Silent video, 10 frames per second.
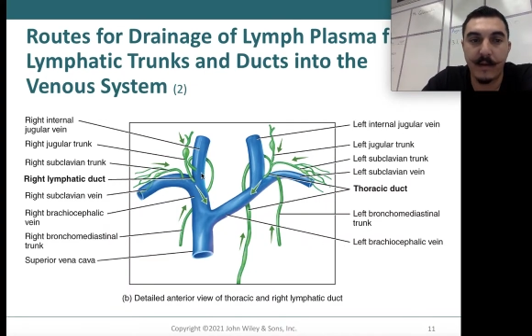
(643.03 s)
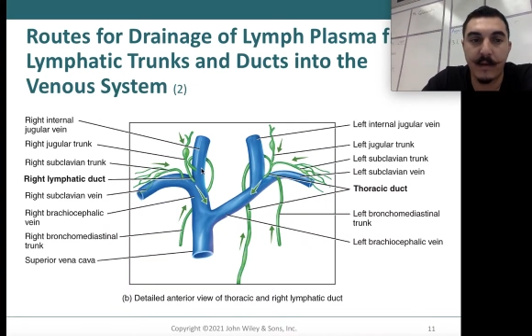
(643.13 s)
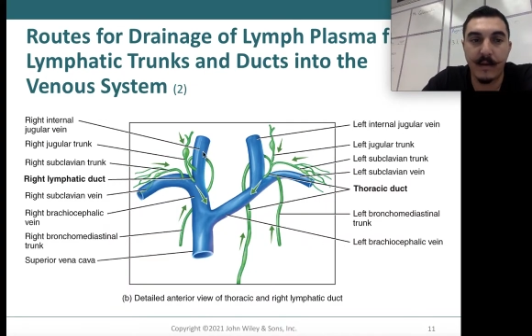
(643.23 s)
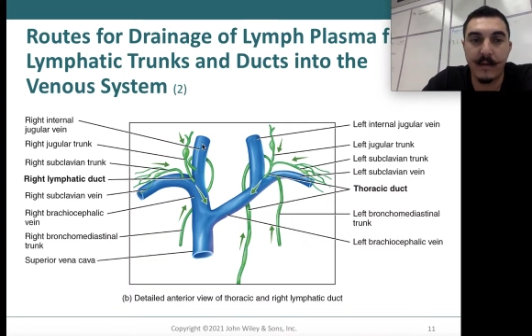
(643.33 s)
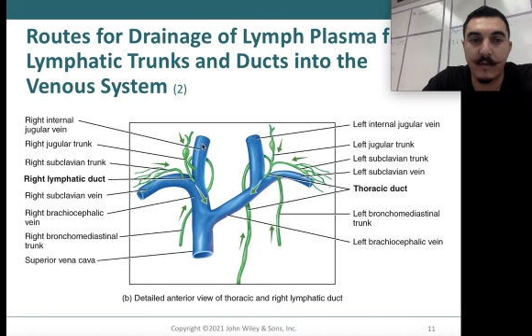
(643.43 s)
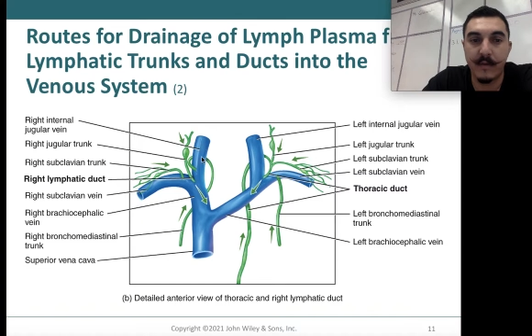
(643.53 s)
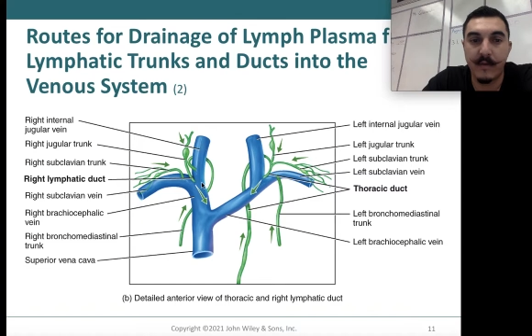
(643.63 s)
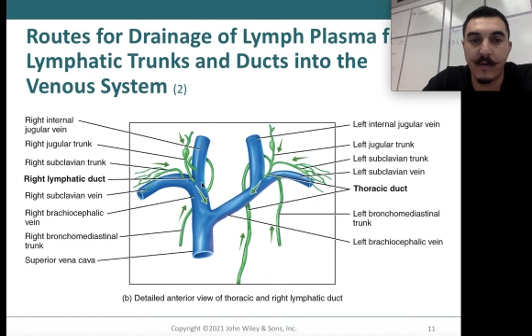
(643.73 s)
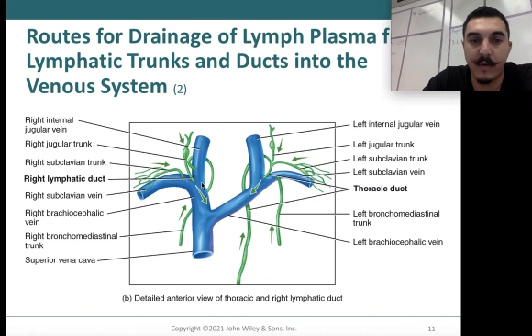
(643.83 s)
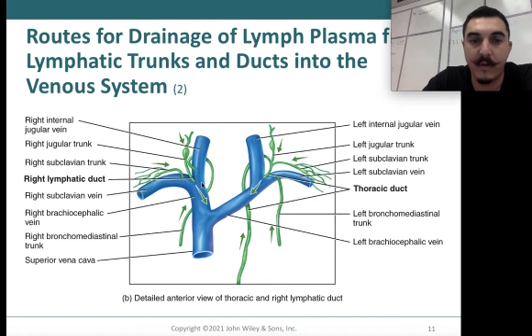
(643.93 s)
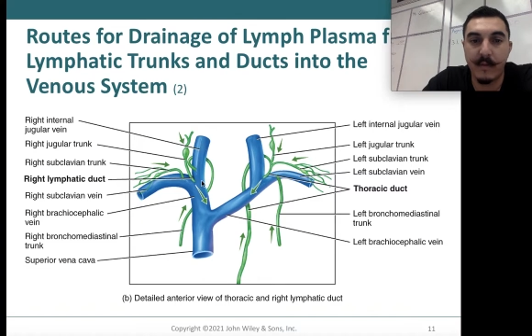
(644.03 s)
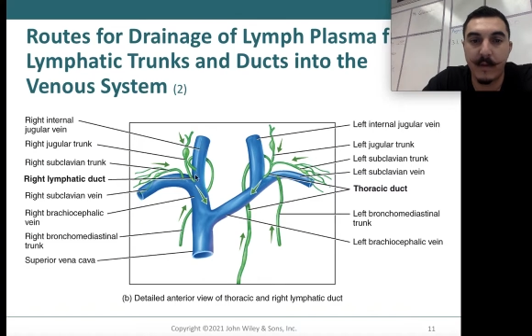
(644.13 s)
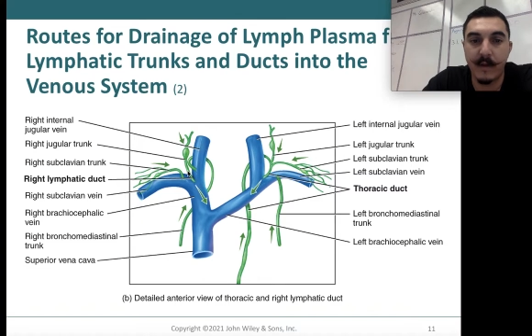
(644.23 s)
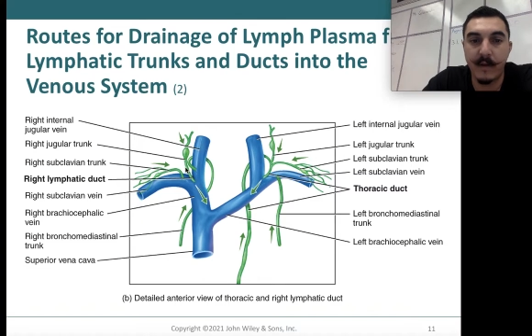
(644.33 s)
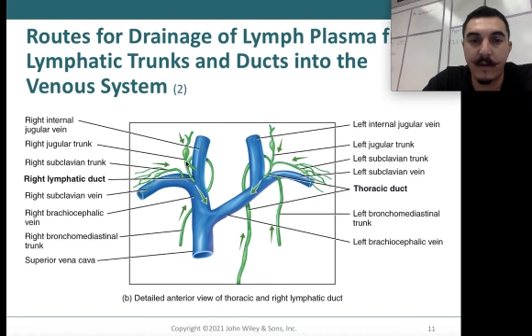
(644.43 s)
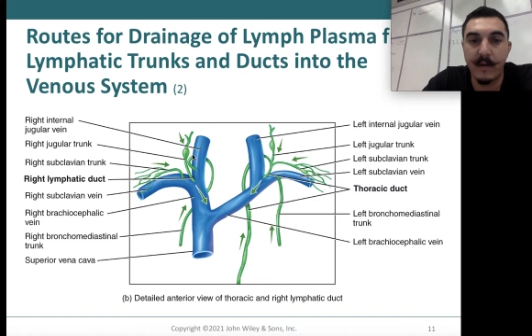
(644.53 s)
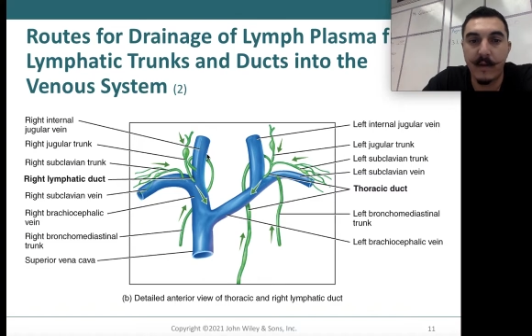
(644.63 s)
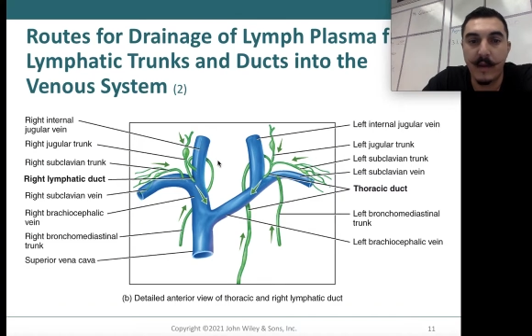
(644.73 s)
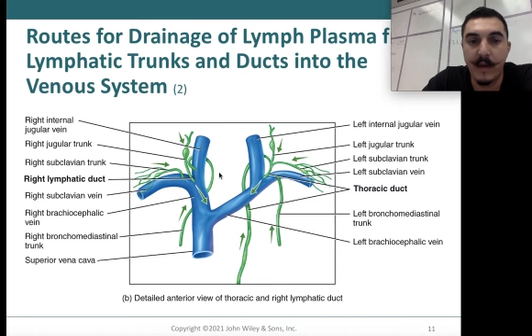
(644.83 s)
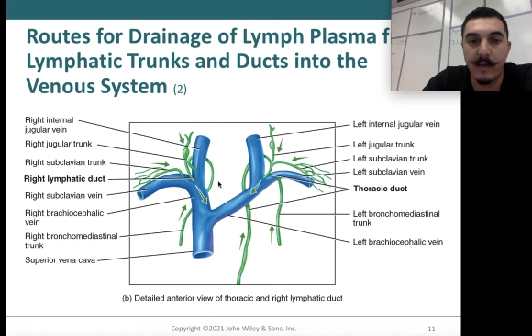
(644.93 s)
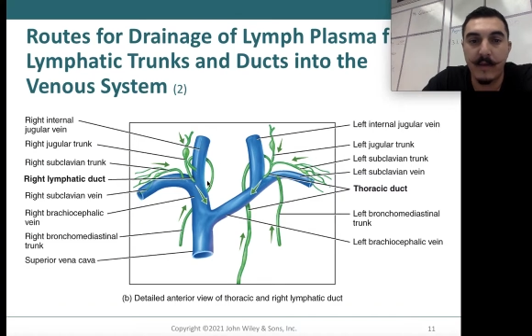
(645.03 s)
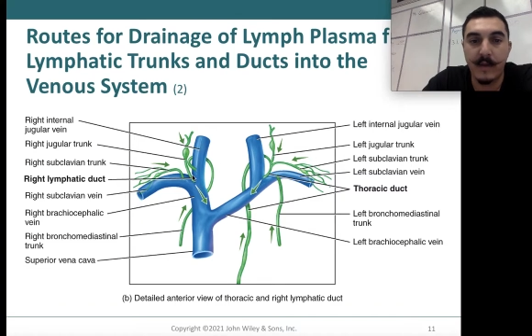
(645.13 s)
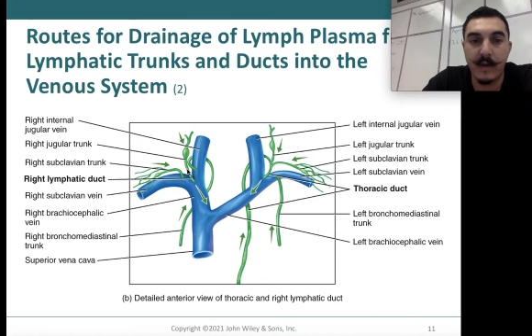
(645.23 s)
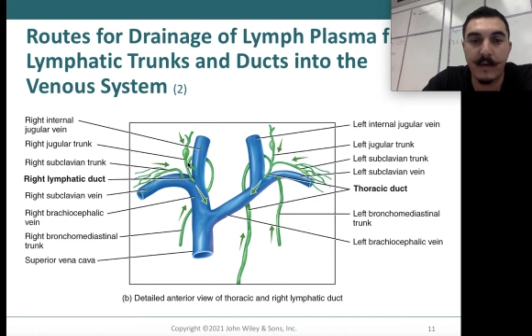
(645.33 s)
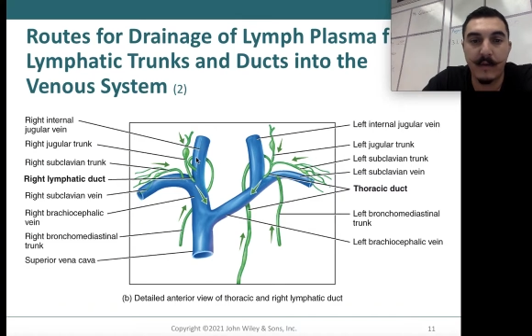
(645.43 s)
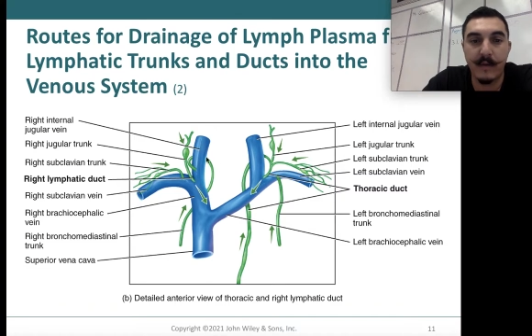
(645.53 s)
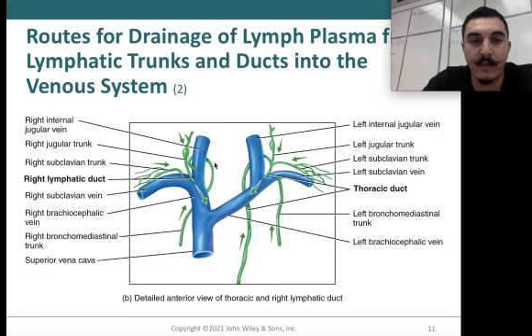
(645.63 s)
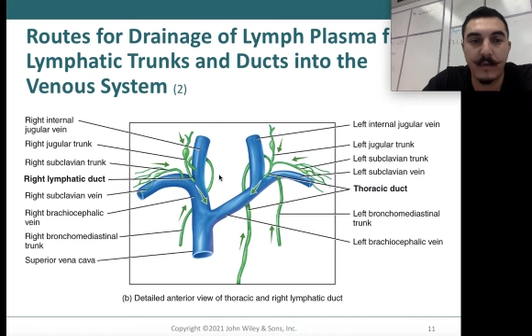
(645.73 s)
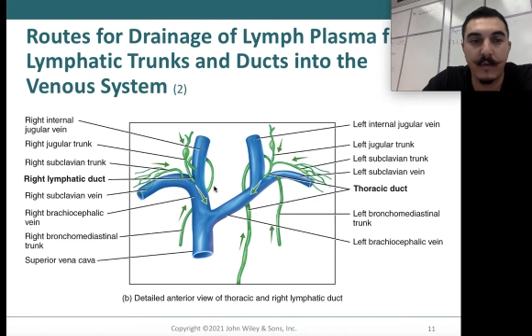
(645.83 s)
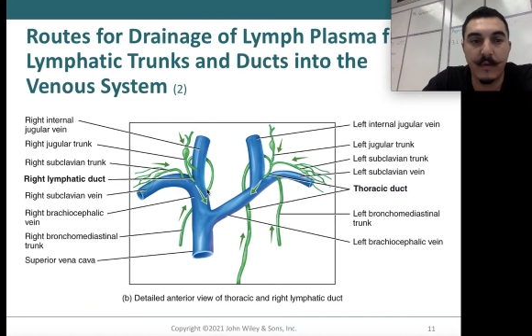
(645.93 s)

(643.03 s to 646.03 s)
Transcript: internal jugular vein, and you see kind of those